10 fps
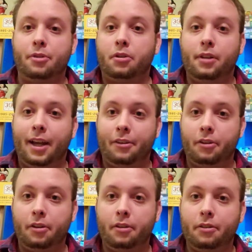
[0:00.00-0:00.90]

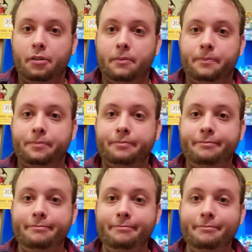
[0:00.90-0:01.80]
classics,
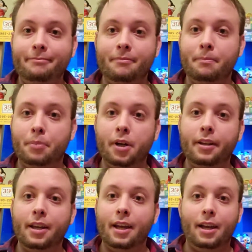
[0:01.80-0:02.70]
but
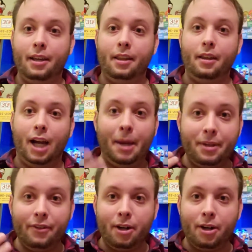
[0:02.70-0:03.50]
I'm giving